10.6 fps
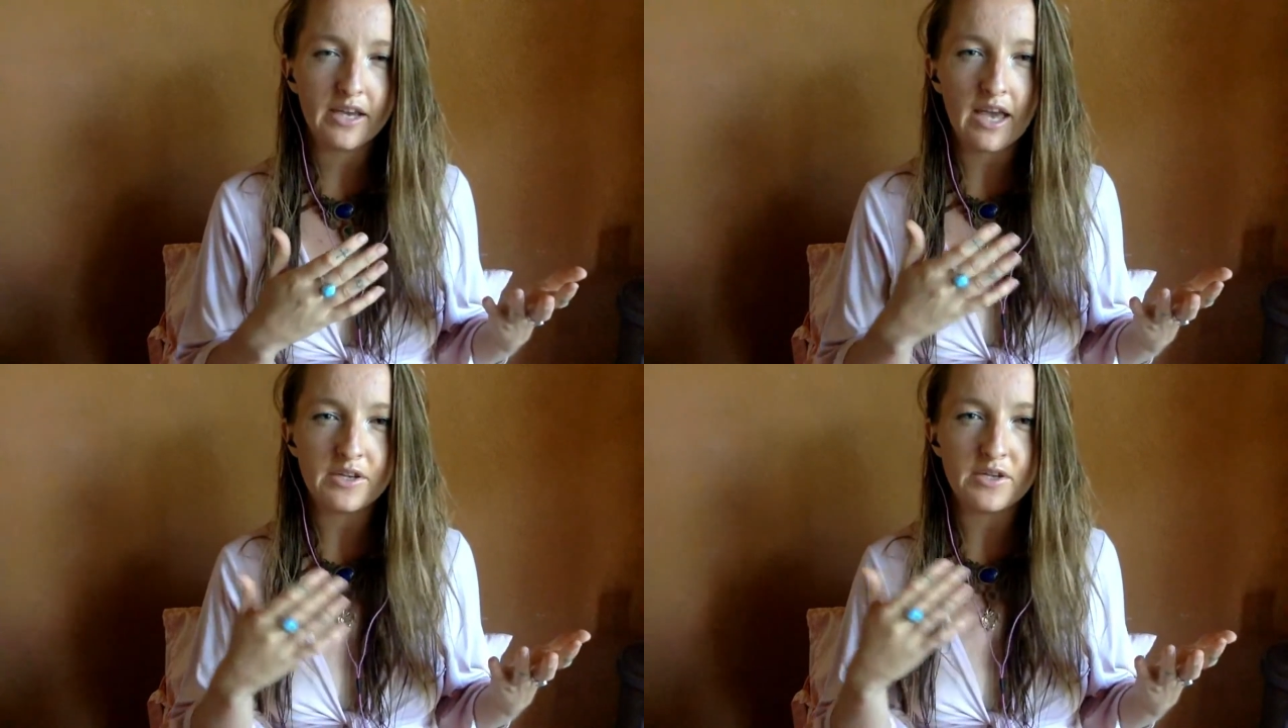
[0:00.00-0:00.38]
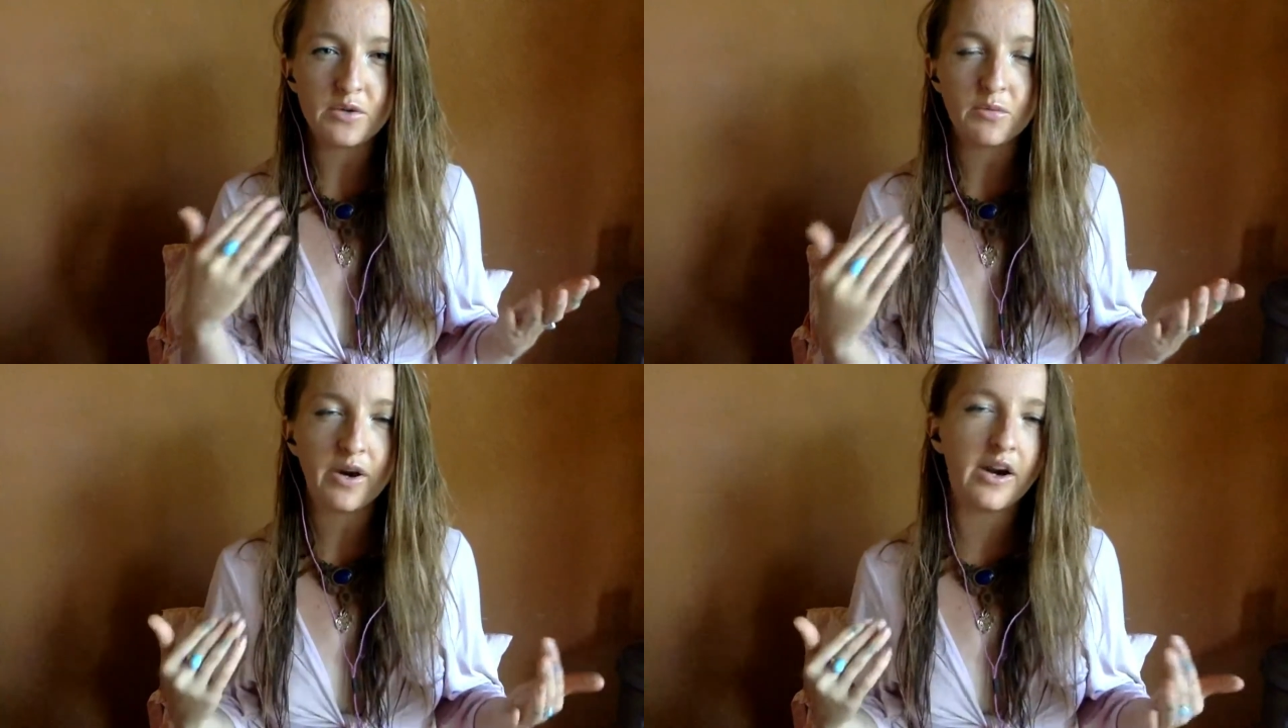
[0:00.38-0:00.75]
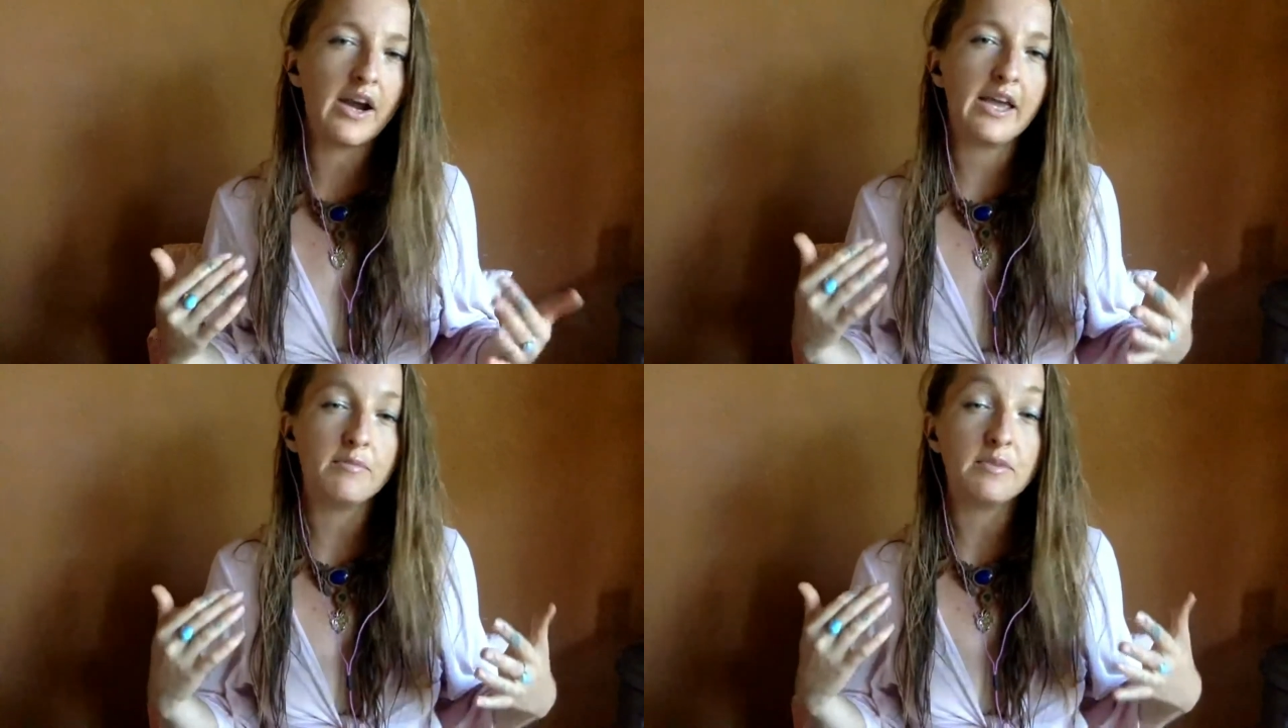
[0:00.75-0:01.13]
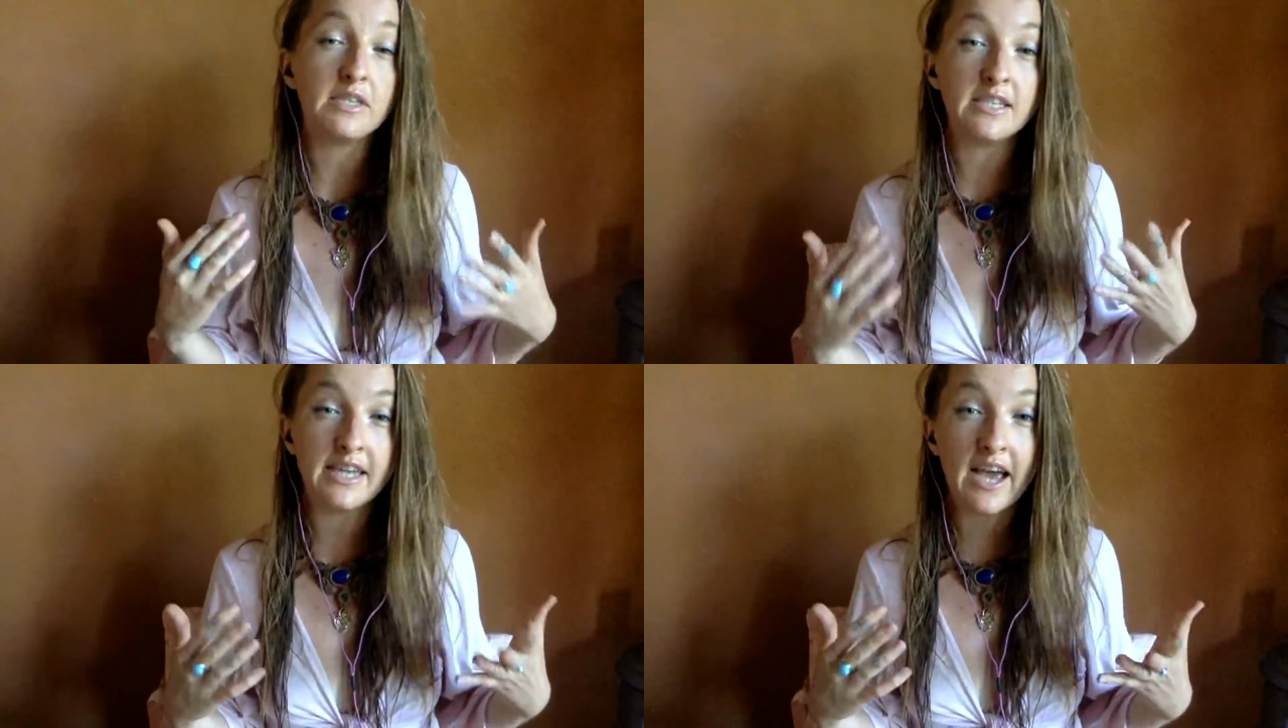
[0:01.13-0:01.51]
and to where I am
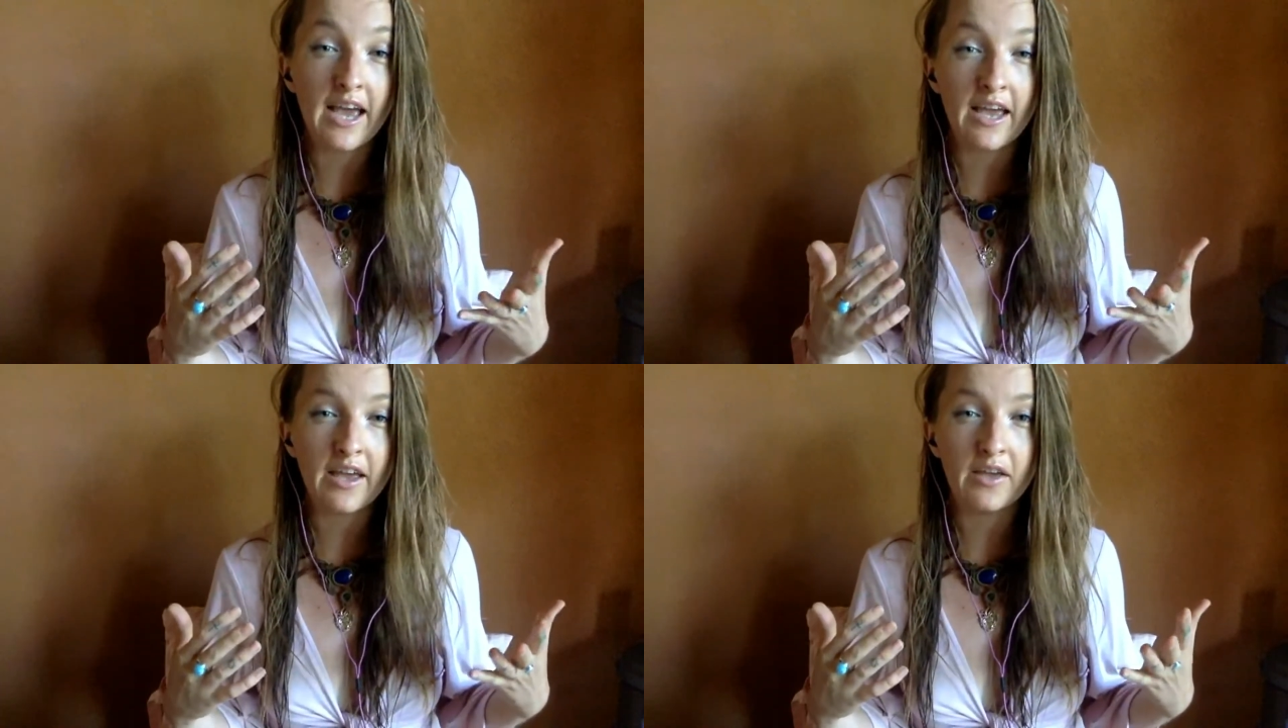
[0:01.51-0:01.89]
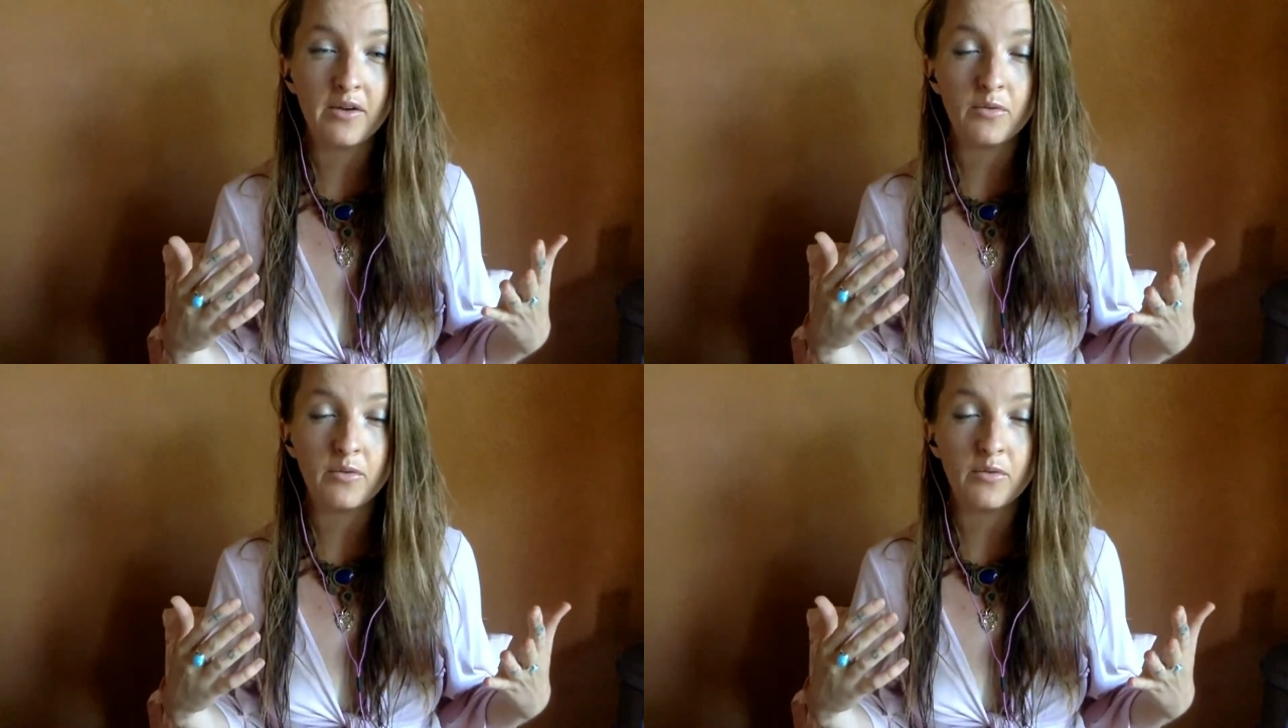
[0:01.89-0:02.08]
today,